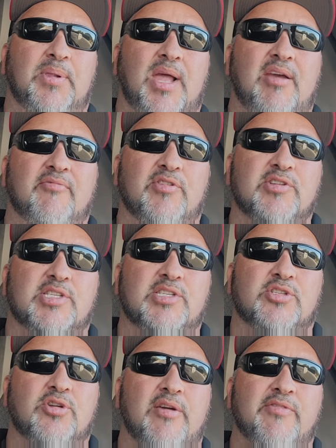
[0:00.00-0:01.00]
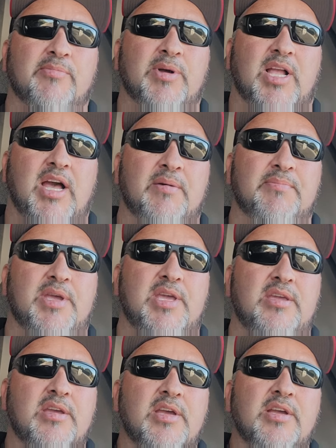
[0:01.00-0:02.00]
Plant versus Trevor
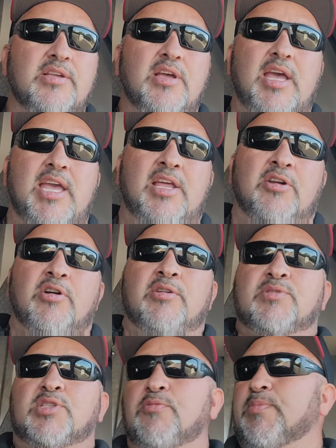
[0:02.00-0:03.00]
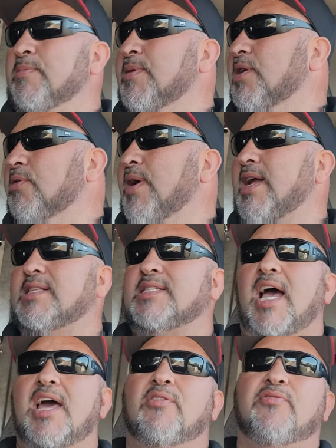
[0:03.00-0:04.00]
McCombie interim super middleweight
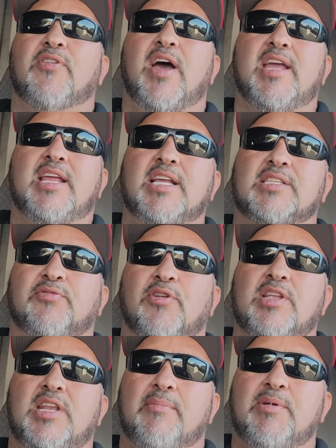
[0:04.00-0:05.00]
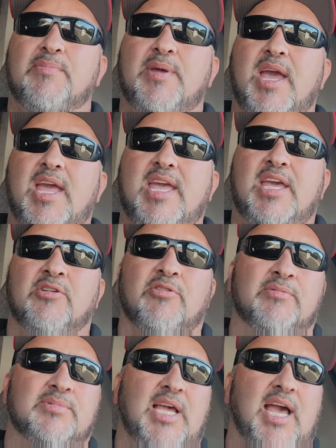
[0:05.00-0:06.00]
title fight. It's for the WBA
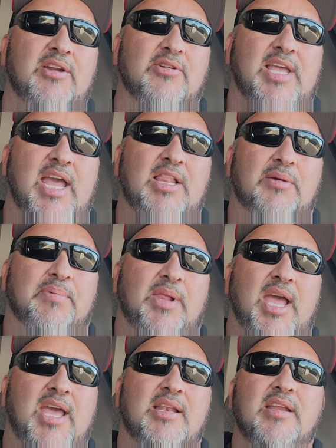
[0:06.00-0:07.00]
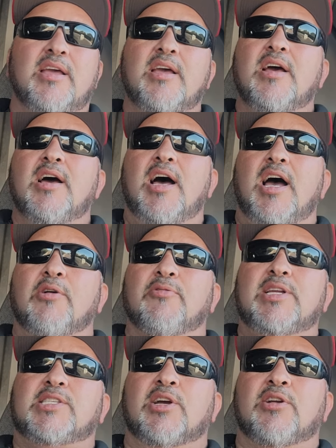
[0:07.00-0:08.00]
interim title. Caleb Plant
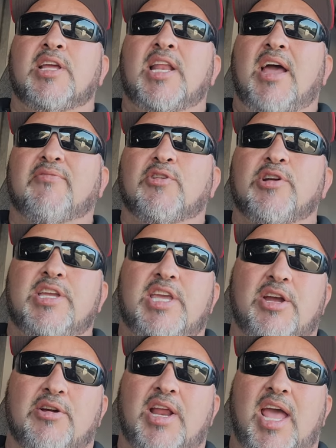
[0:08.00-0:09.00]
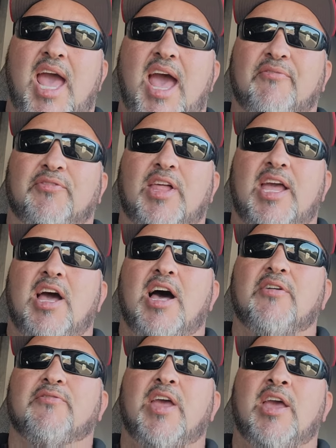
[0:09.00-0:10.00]
returning after a year and a half
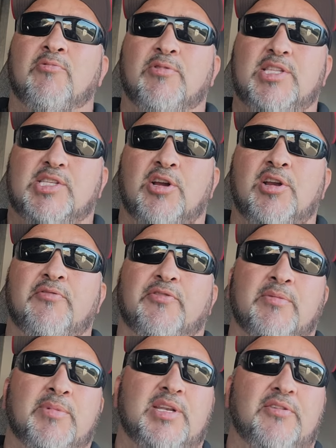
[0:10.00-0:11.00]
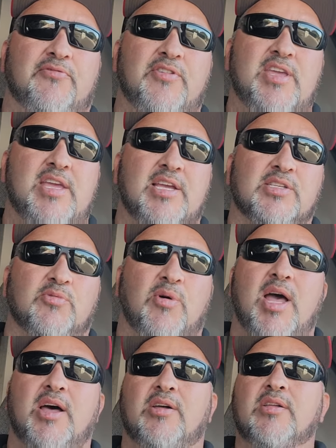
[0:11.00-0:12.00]
layoff and returning from a defeat as
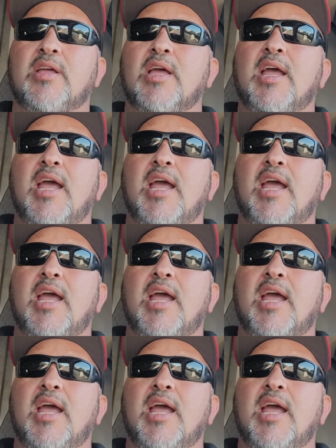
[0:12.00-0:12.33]
well,